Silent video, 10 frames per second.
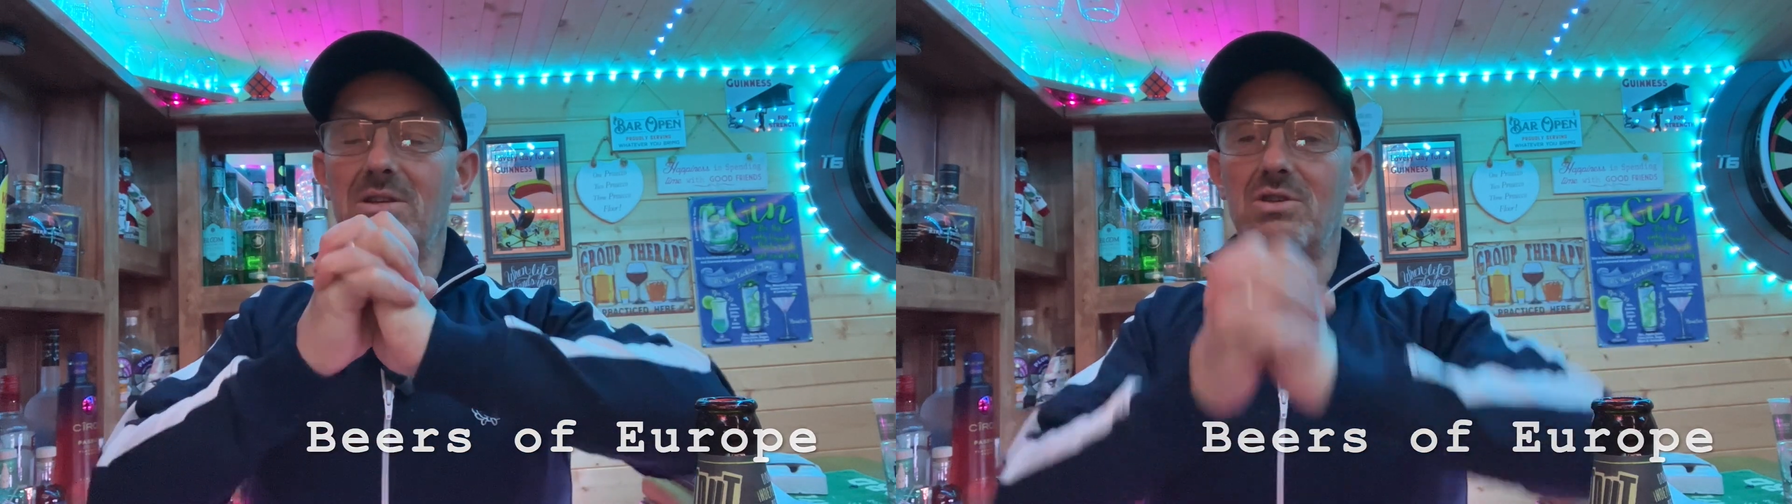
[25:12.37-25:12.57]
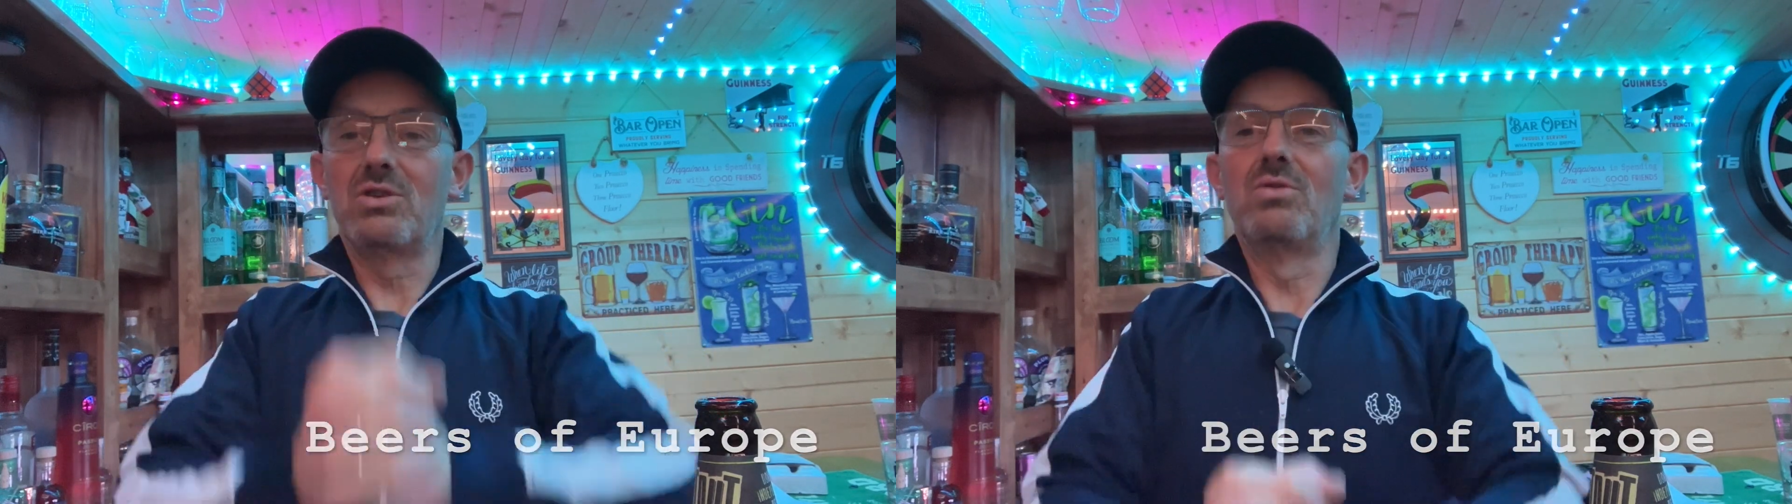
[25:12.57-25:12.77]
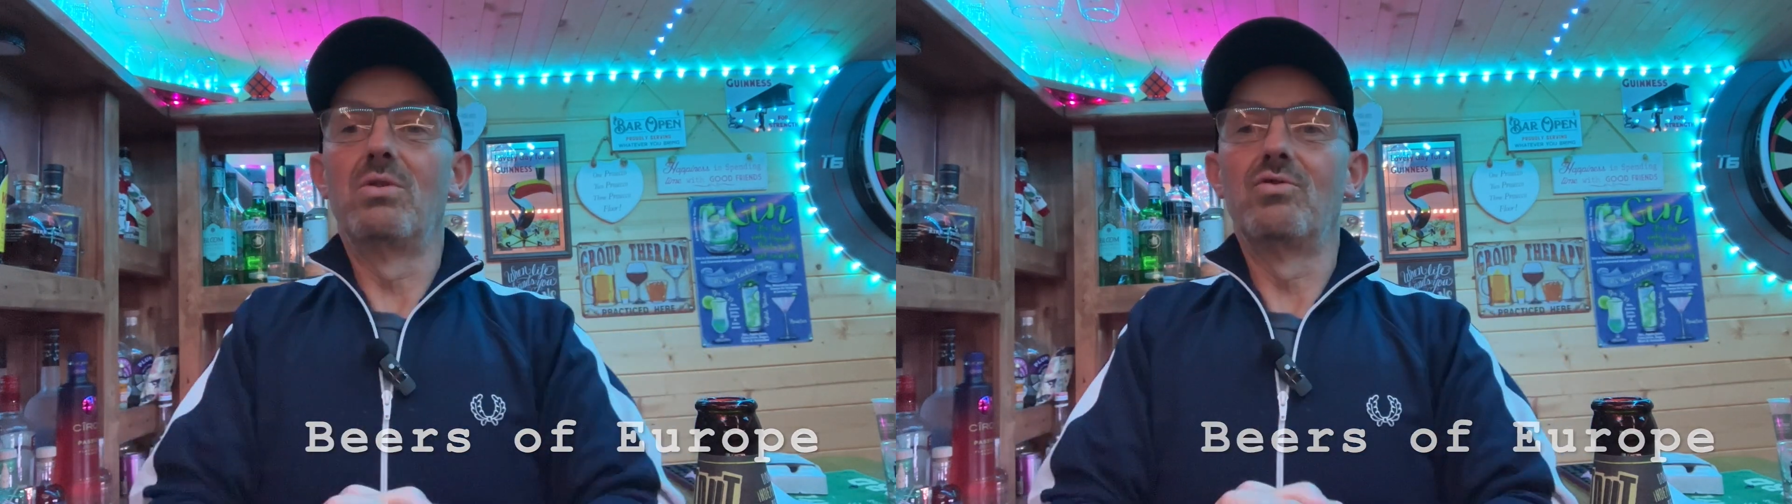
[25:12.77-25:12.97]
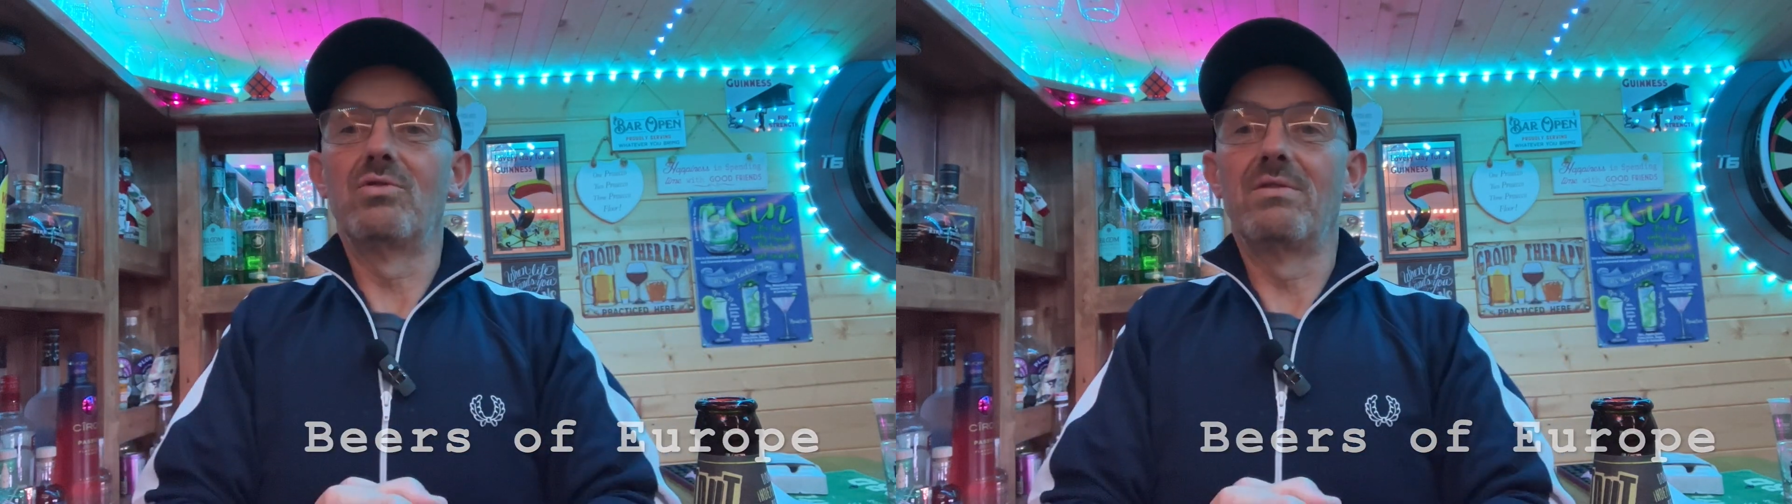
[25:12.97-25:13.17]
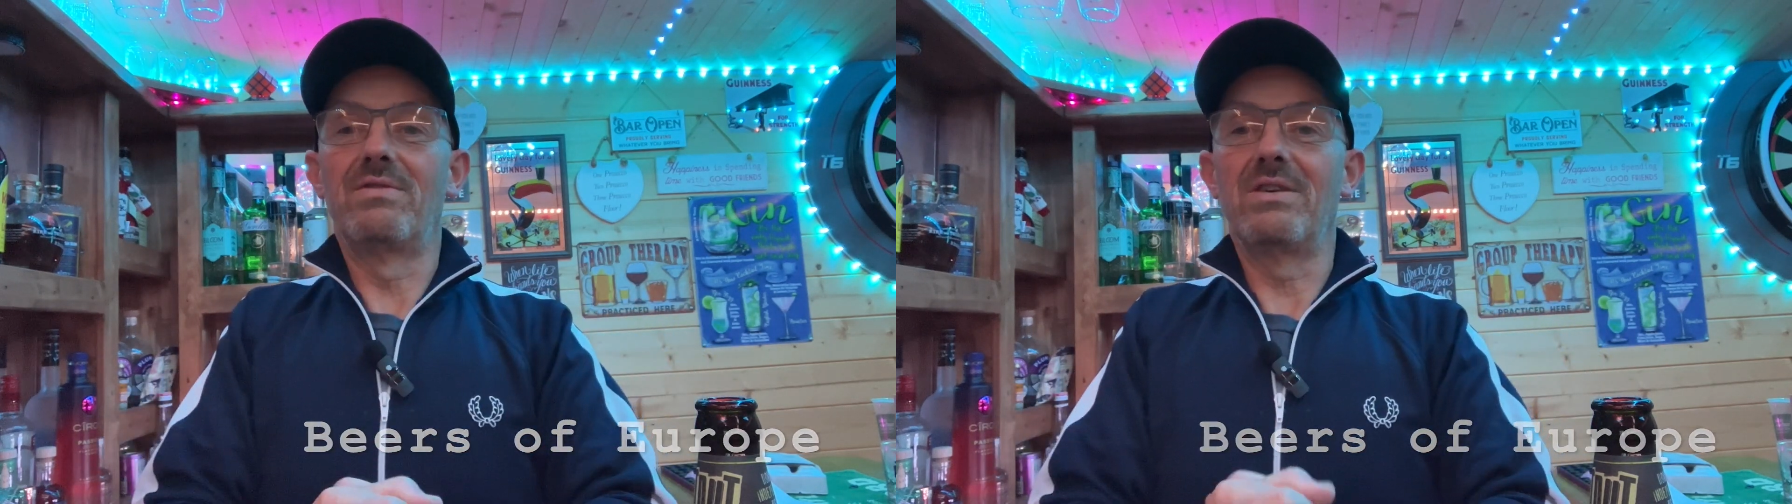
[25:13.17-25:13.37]

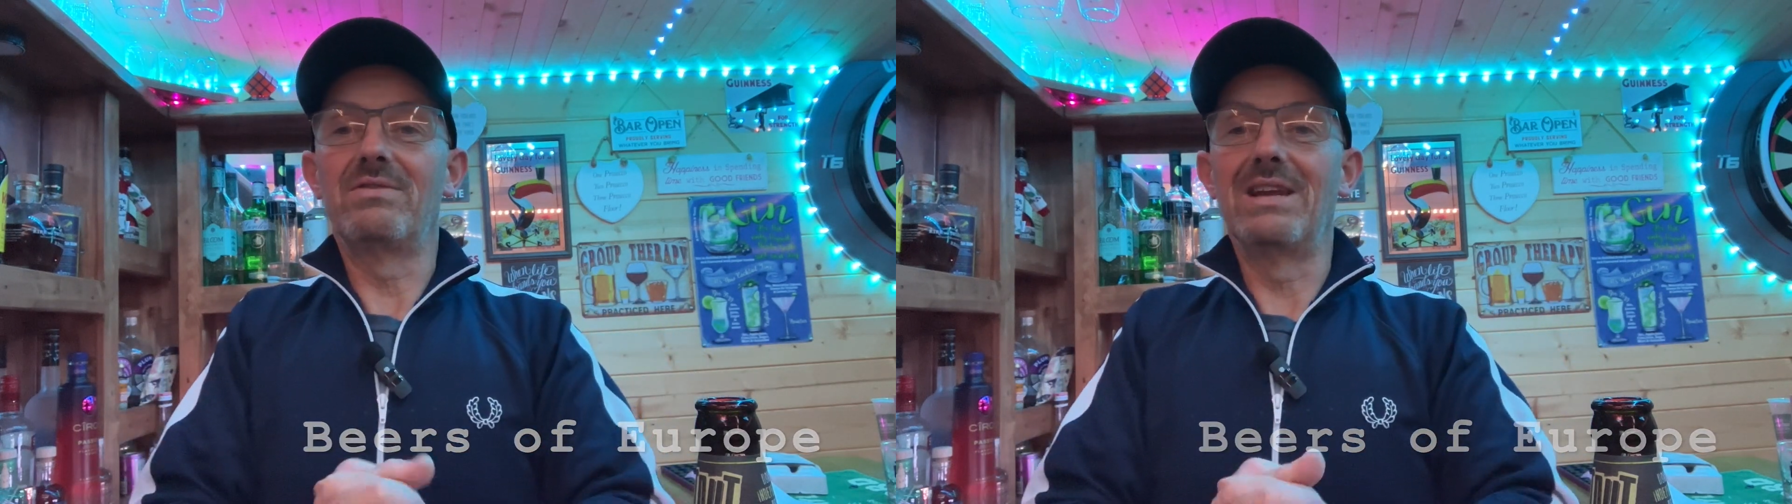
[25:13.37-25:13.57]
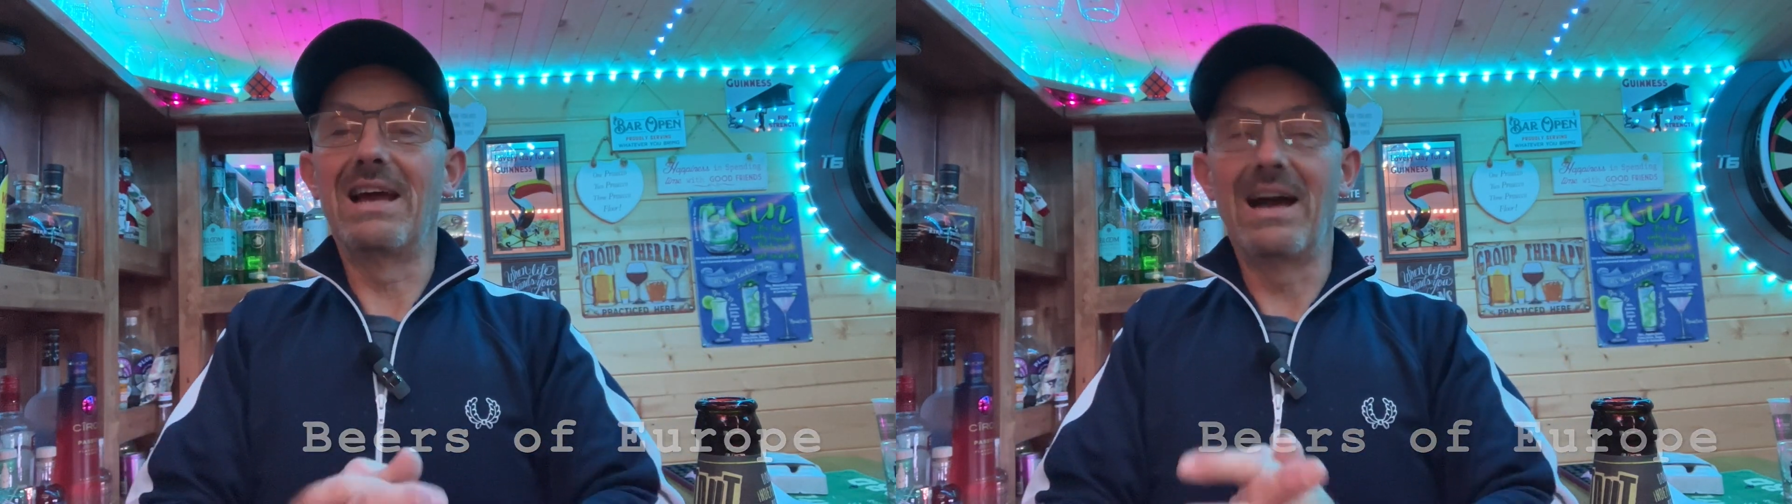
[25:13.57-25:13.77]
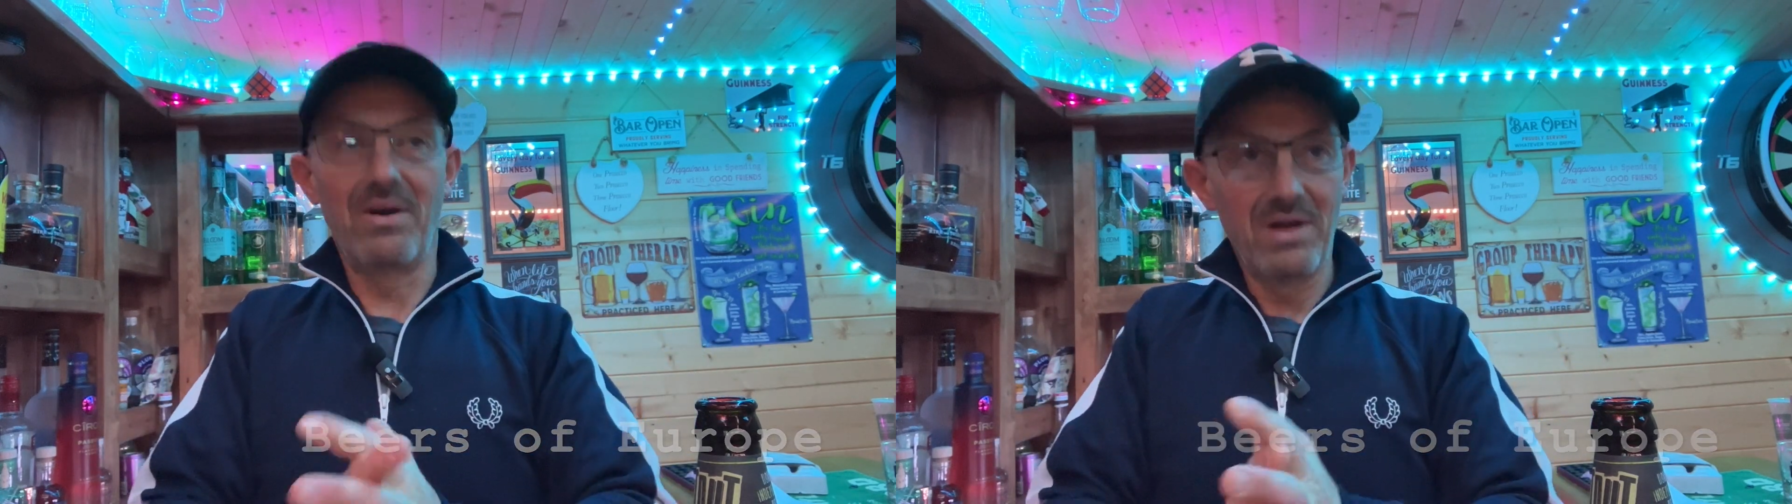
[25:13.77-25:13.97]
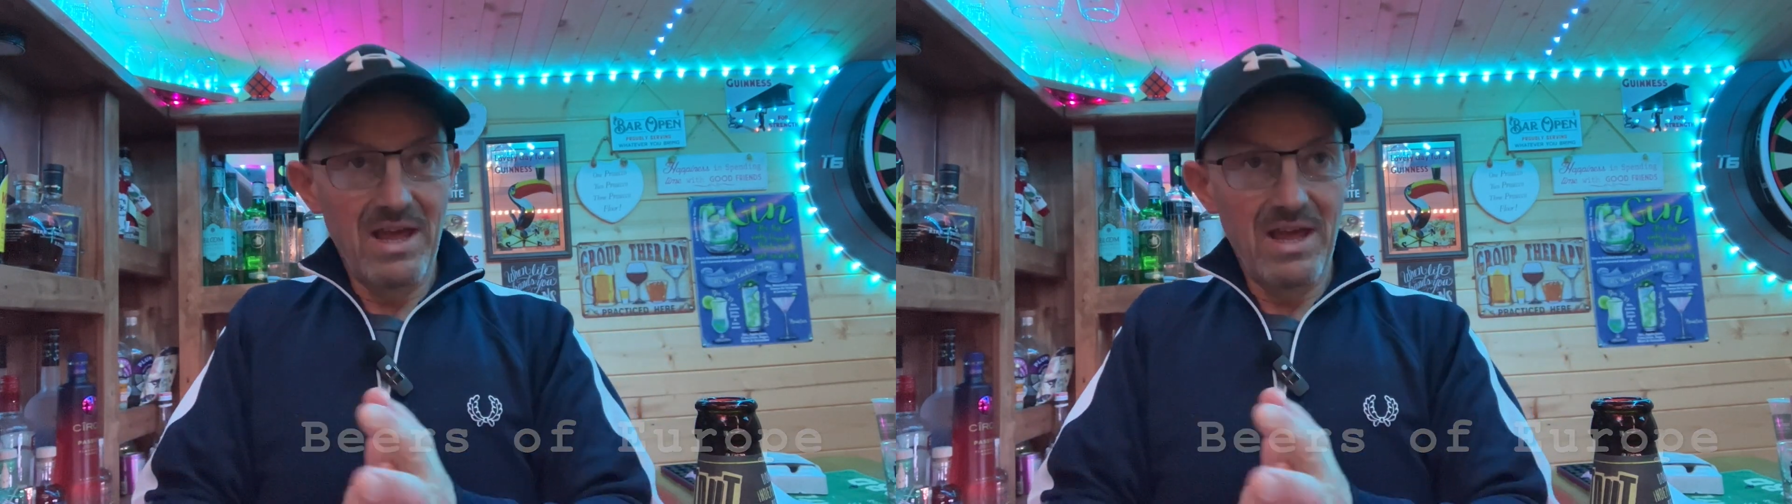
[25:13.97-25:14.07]
250 now.